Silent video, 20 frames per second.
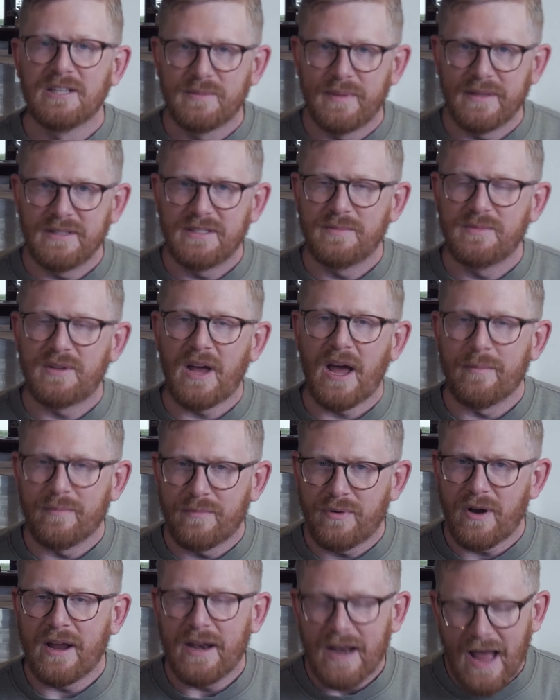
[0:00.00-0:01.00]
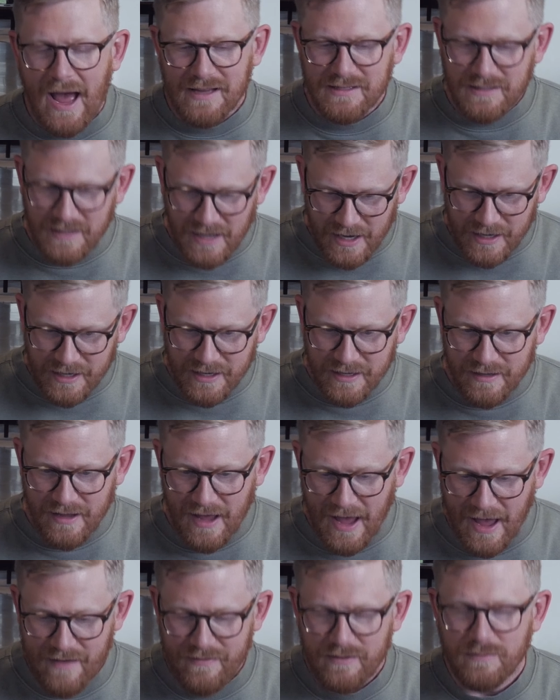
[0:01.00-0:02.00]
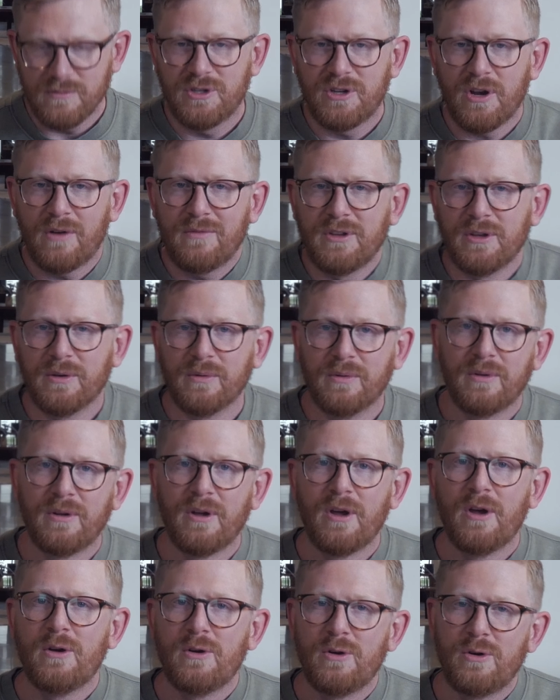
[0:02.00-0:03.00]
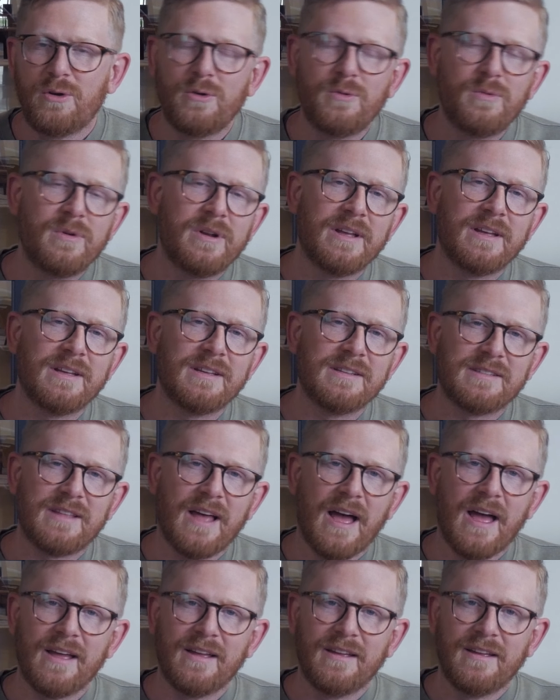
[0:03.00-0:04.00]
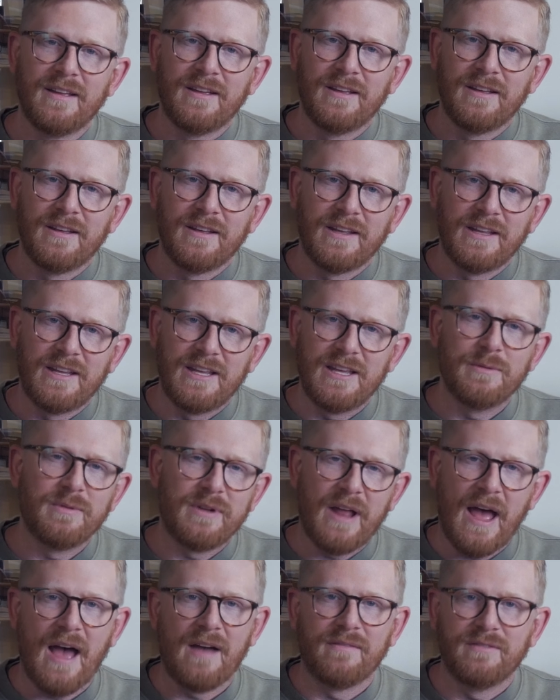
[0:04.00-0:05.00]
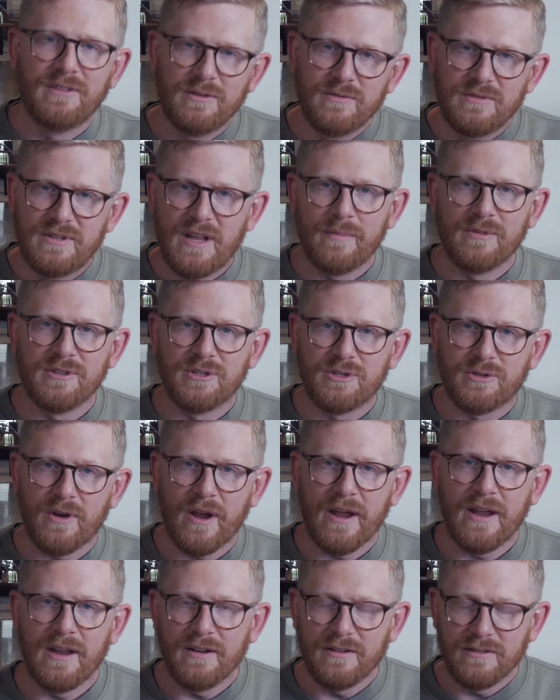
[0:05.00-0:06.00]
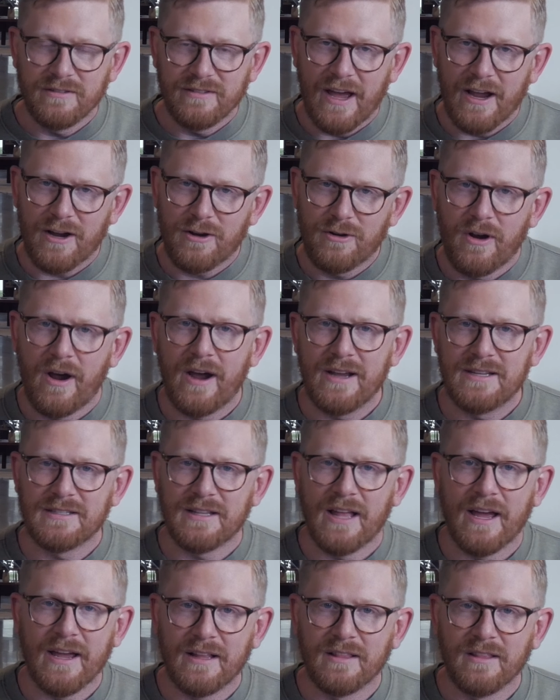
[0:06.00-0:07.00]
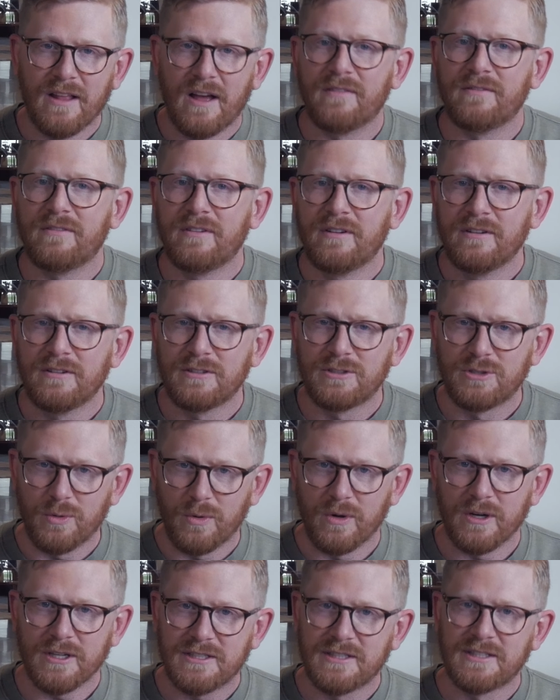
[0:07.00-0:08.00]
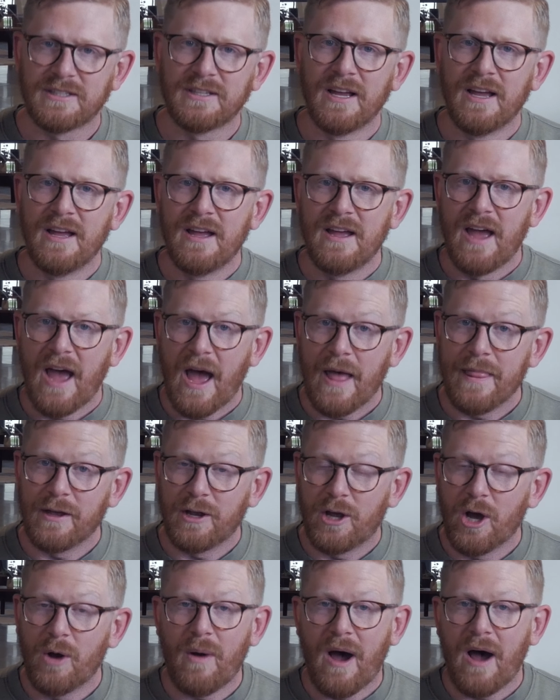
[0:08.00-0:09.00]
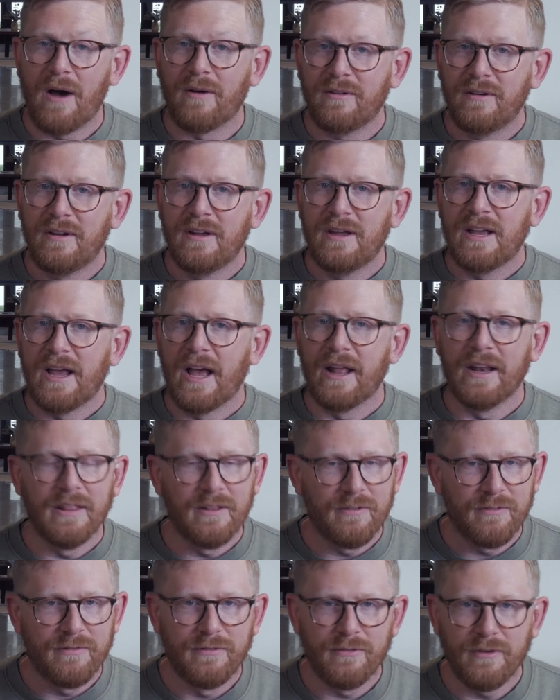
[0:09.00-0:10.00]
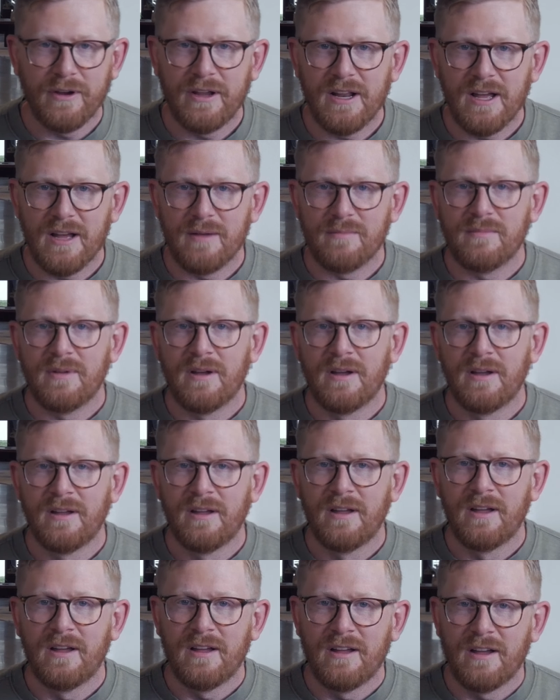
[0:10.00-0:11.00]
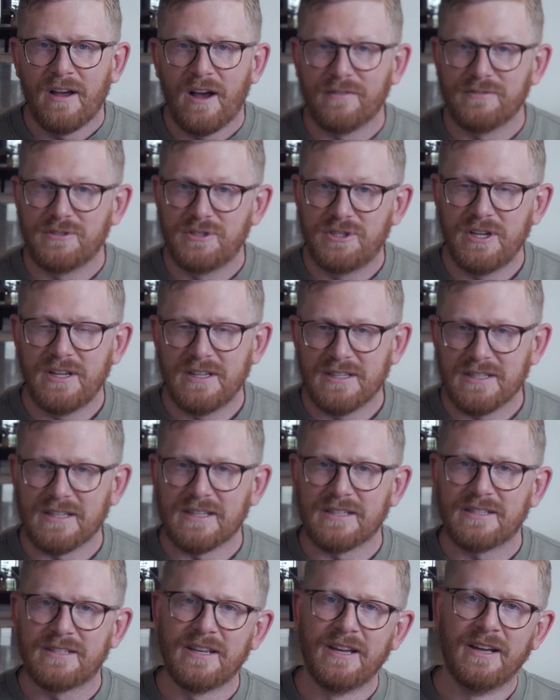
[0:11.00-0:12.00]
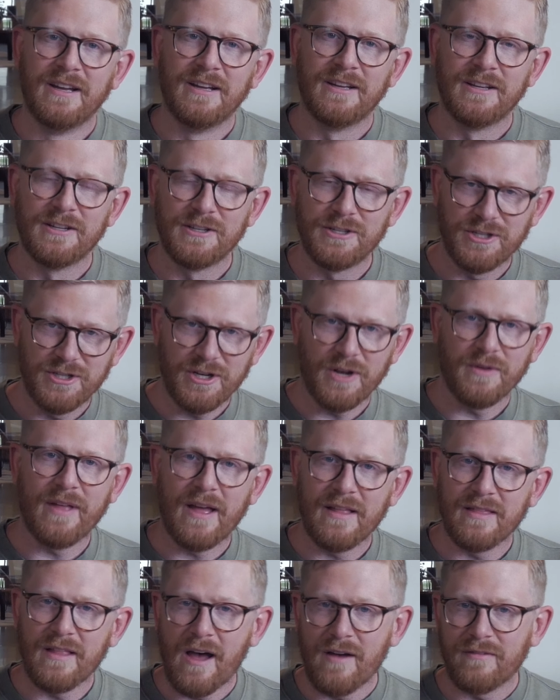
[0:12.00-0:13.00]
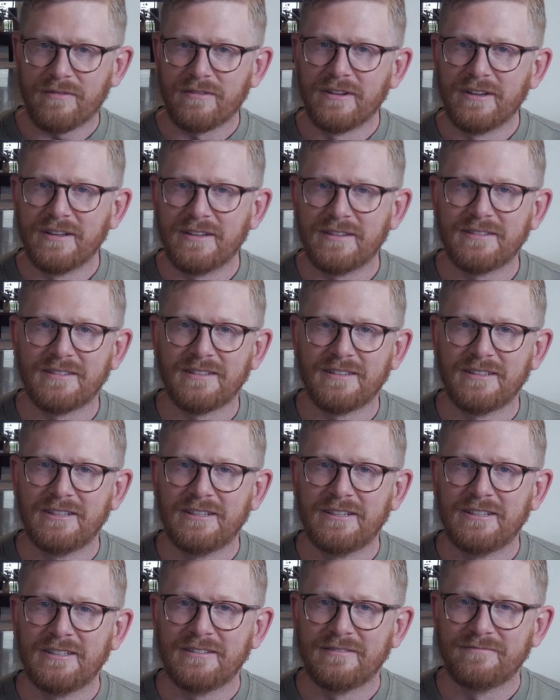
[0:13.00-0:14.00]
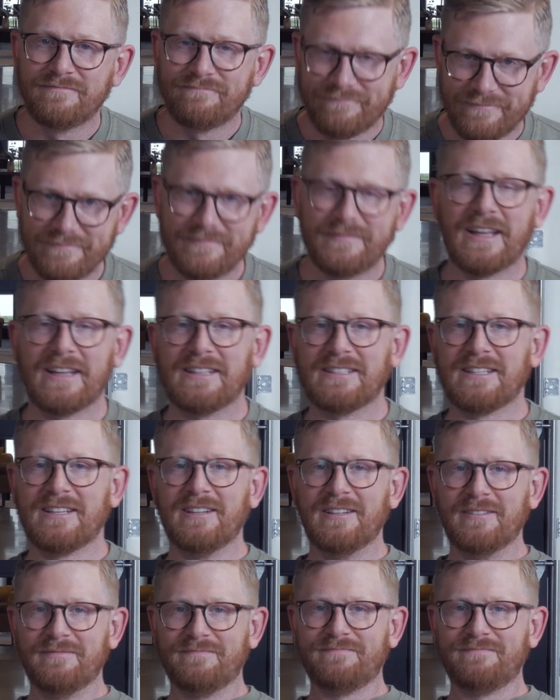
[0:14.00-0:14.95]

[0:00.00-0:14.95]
Spend some time, pray, and ask God, have Him show you who it is that he would have you demonstrate that Christ-like love towards. And then go out and in the freedom of Jesus, show that love. Thanks.